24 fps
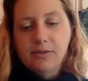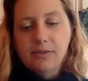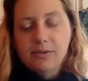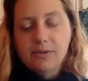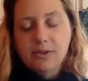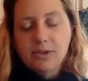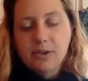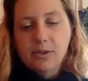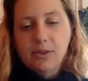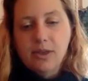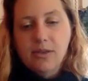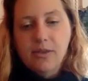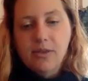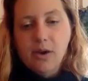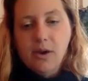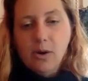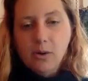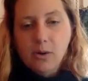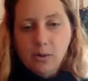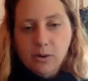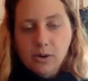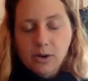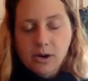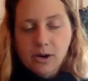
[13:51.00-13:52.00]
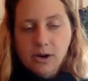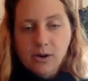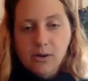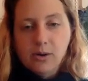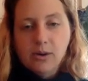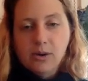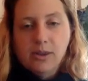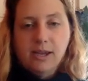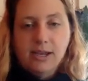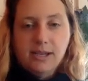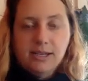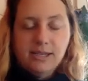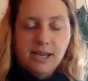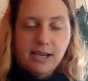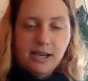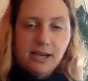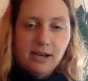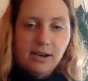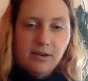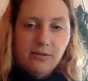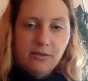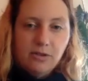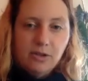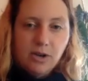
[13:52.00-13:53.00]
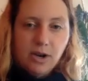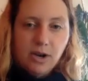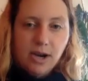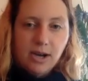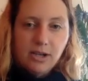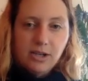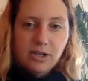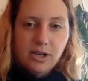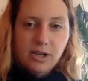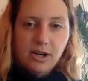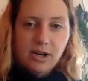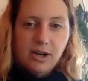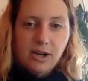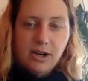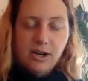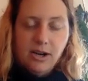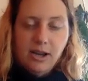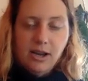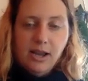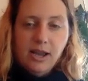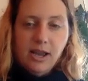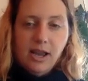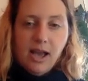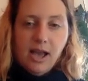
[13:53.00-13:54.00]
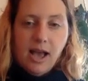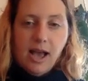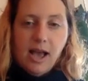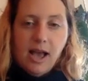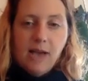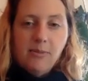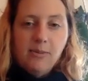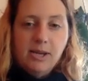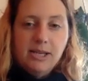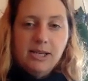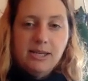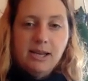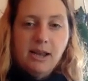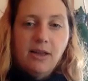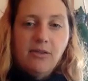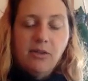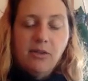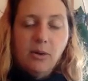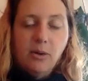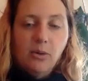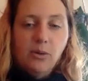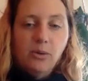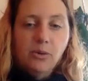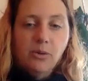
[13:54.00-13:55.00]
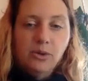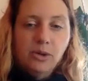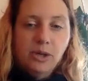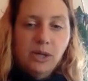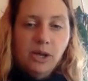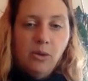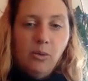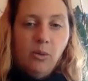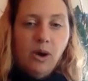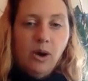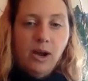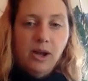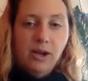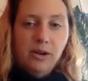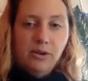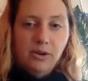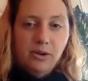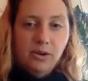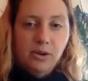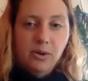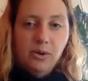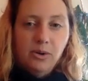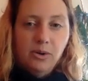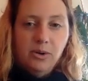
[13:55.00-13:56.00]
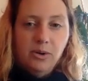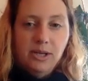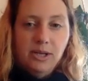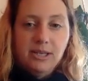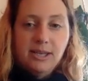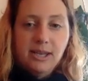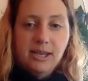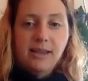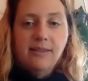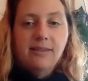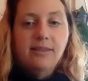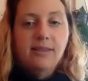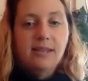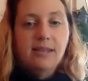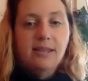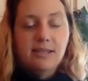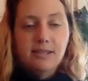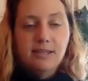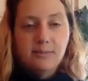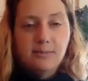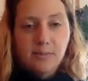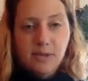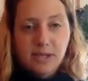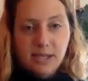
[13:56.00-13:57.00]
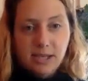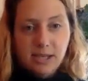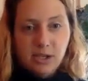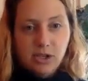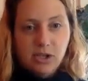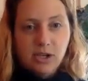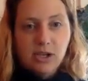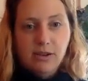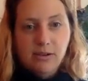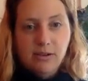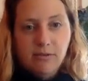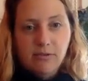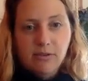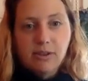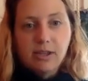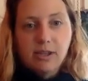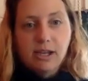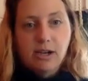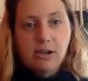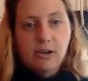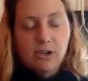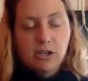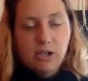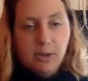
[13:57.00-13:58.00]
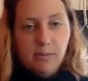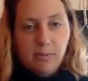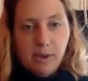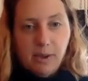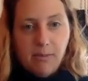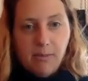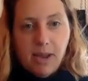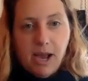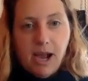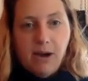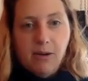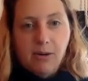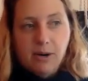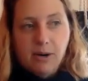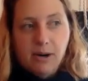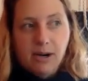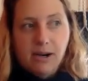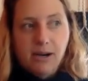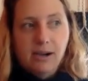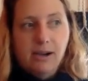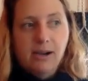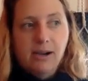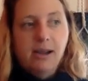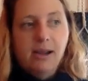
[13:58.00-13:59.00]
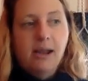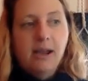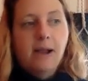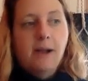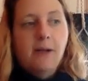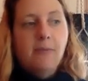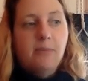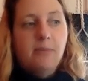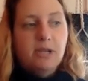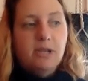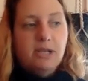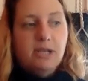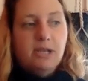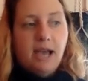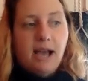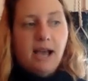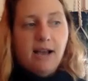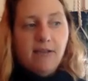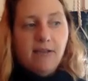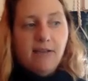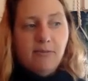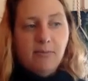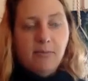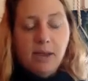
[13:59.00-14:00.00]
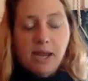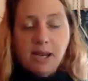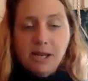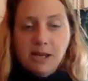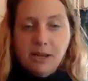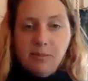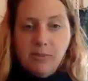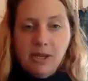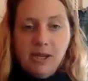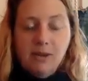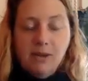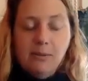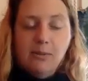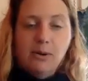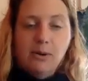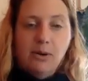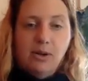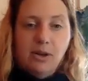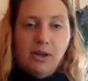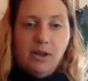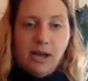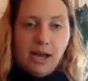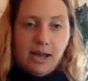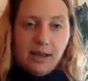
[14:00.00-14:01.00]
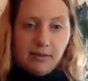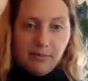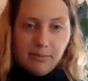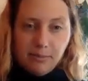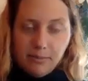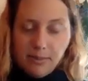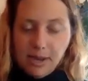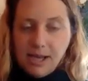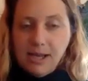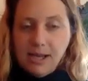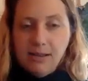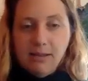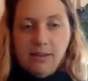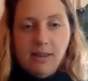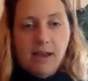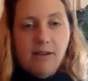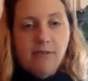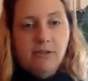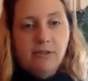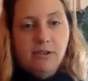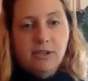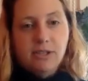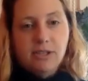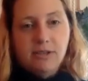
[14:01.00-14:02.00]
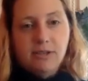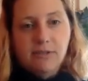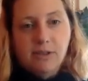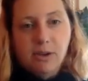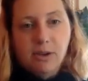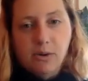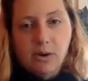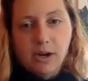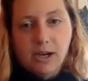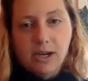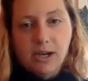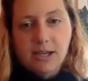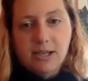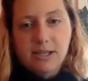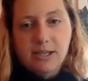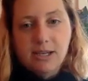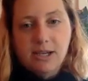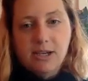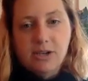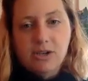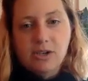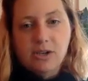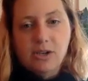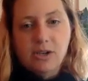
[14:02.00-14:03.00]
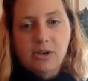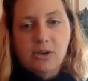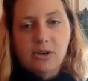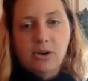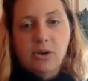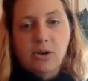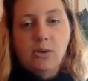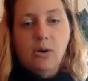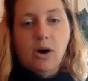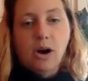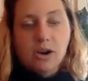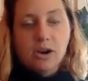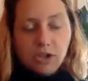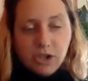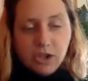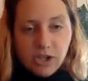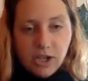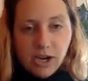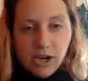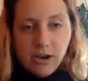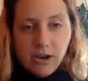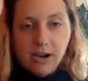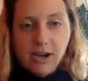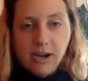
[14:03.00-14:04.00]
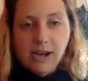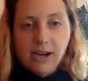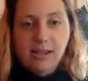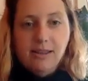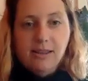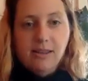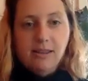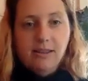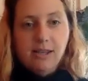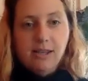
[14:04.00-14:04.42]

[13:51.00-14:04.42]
the owner or the executive director is not the only one who is in this position of leadership and power, but to have many people at many levels of the organization who are sharing in the